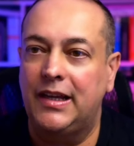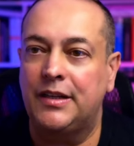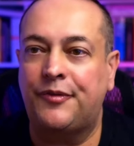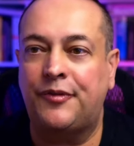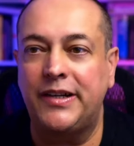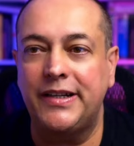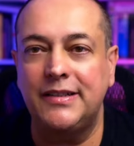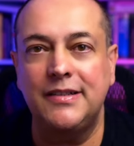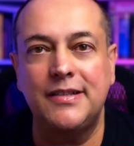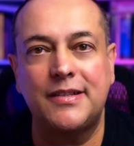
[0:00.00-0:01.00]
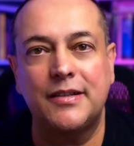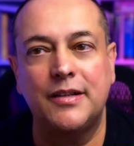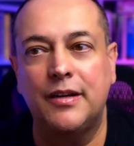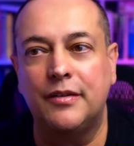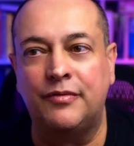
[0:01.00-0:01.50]
it finds
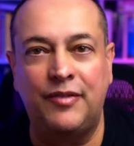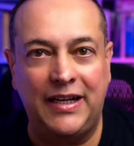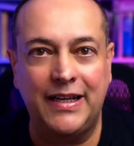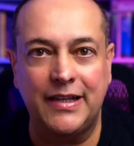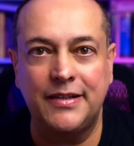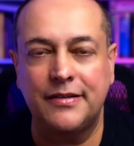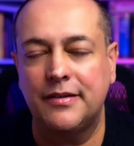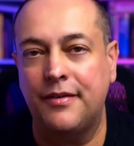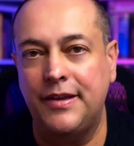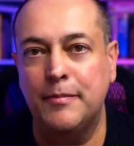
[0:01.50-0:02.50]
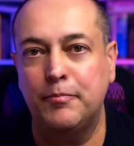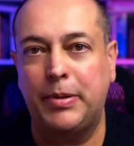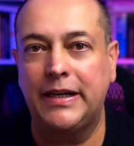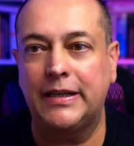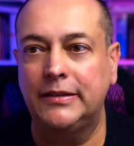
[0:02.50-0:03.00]
Vlad the
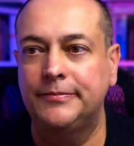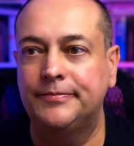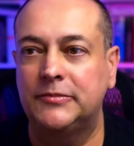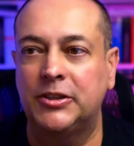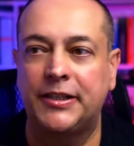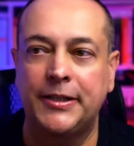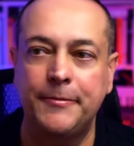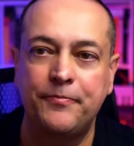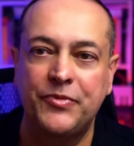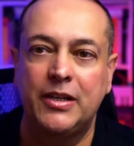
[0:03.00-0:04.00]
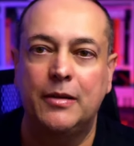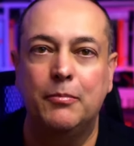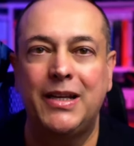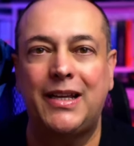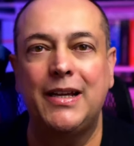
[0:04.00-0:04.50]
Impaler, okay,
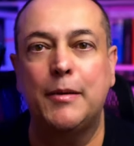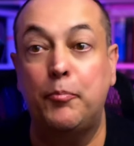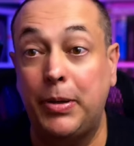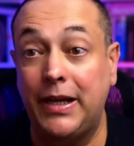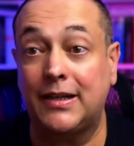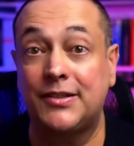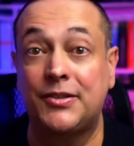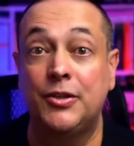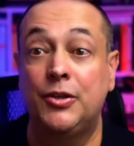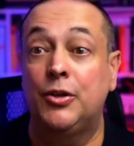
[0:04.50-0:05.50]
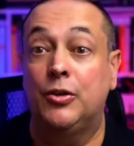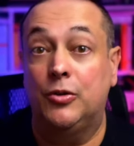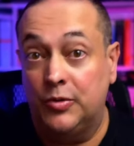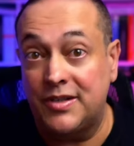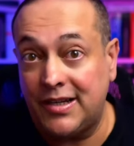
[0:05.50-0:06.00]
making a pact
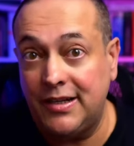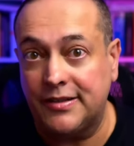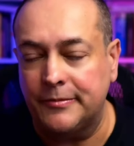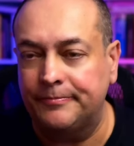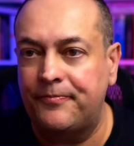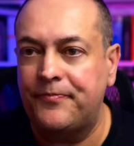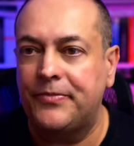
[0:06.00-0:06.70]
with Satan